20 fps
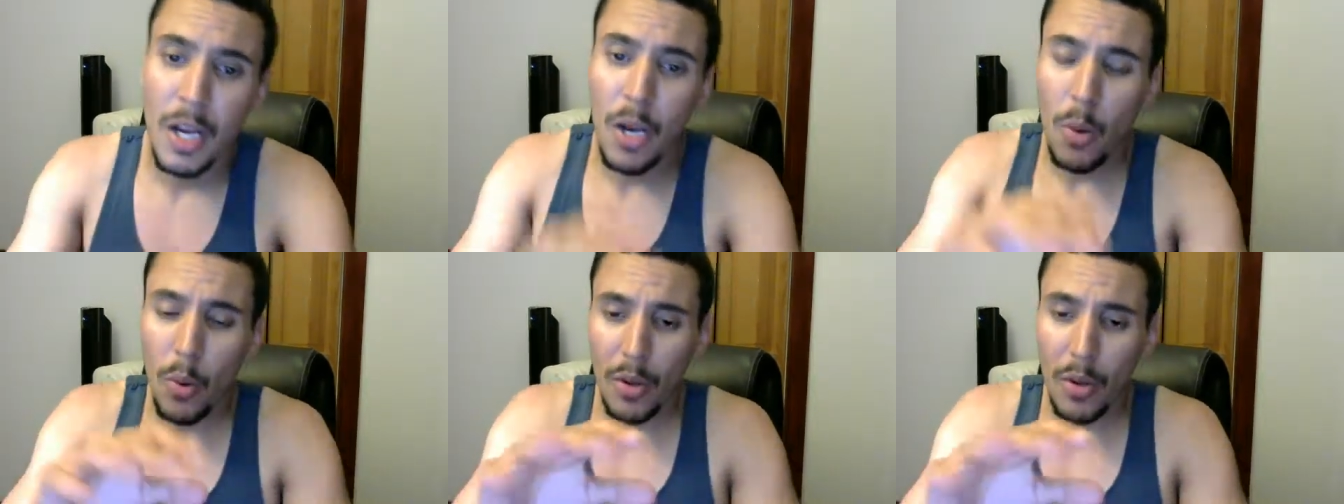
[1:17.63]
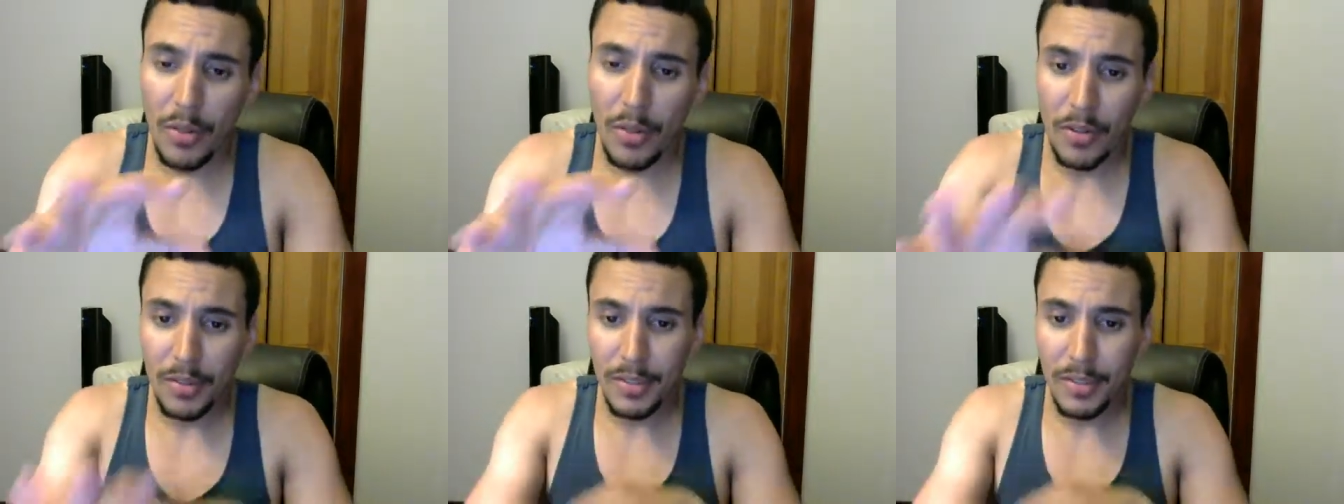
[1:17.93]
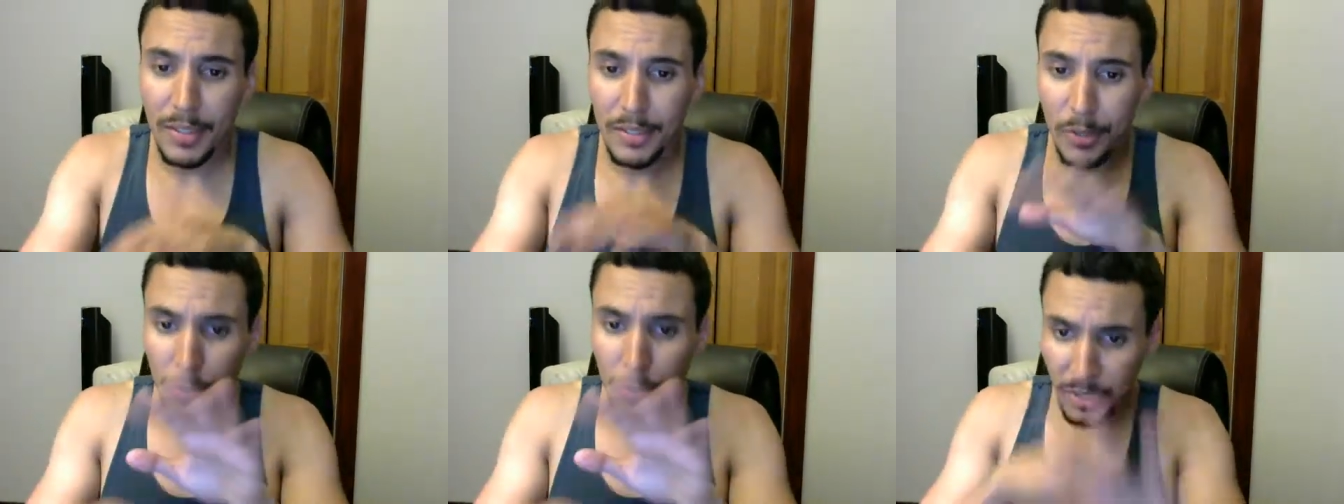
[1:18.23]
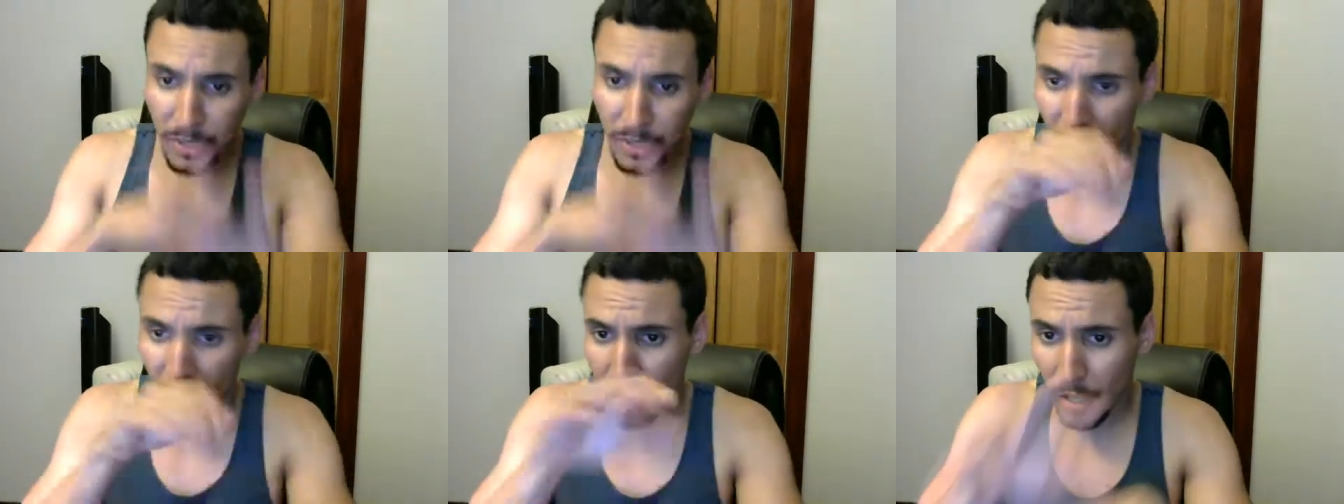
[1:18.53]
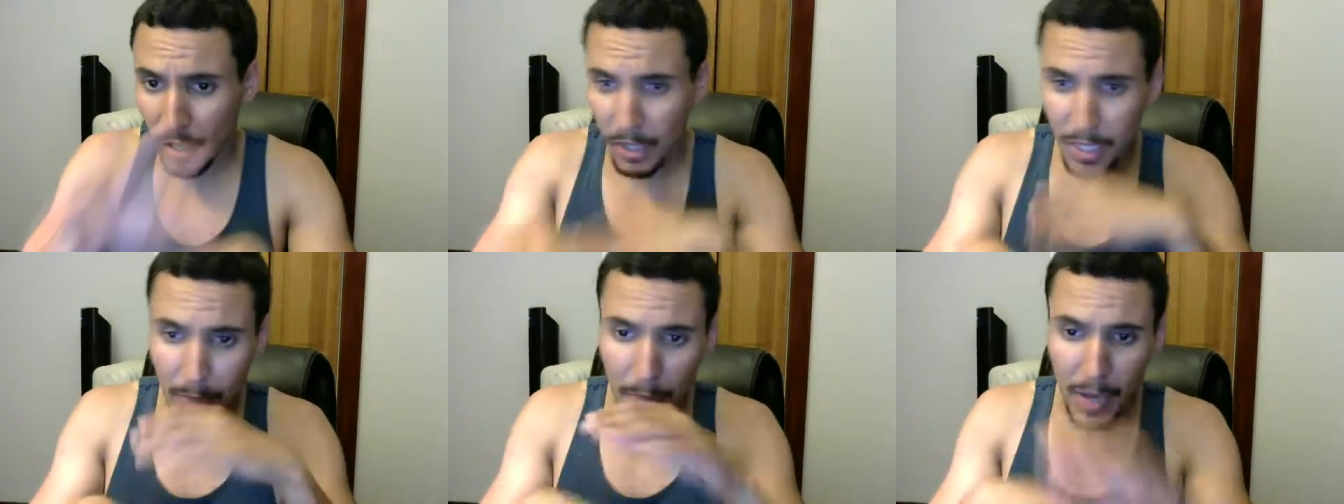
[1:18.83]
whether they're doing the
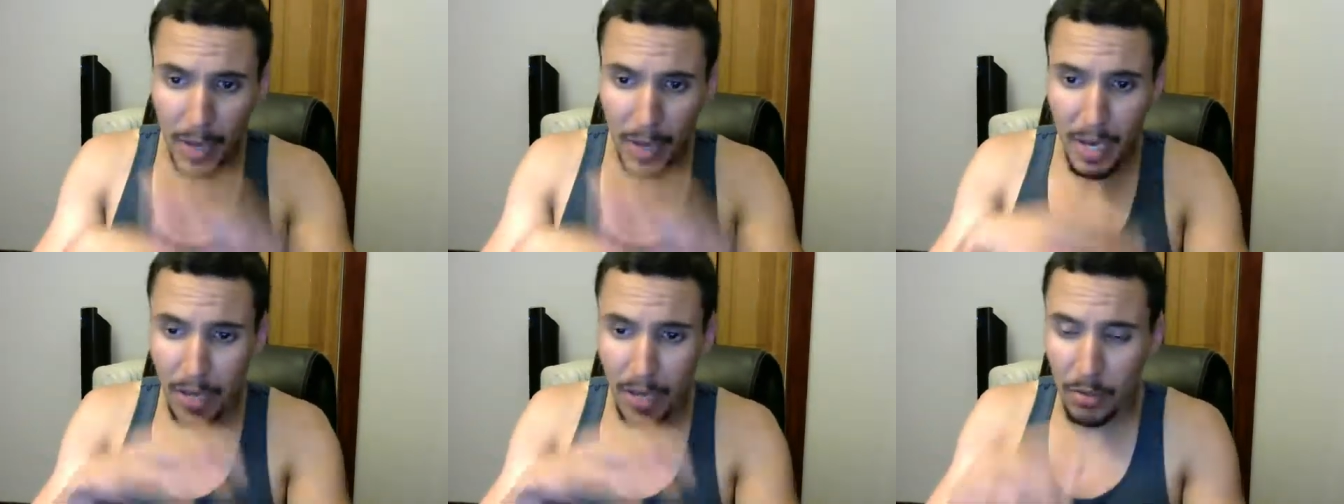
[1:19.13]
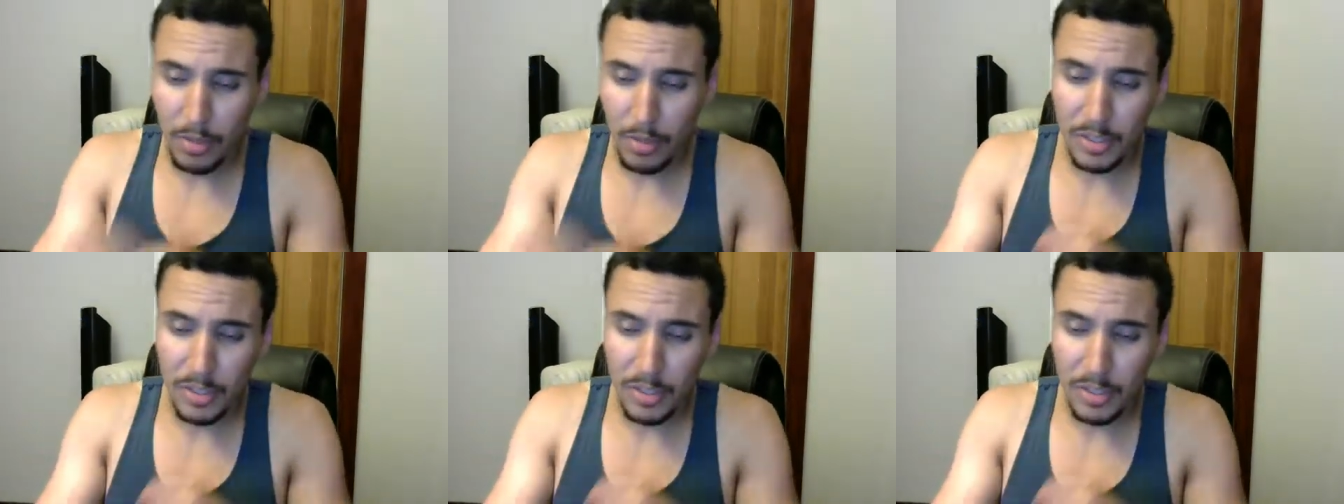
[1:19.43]
doggy paddle,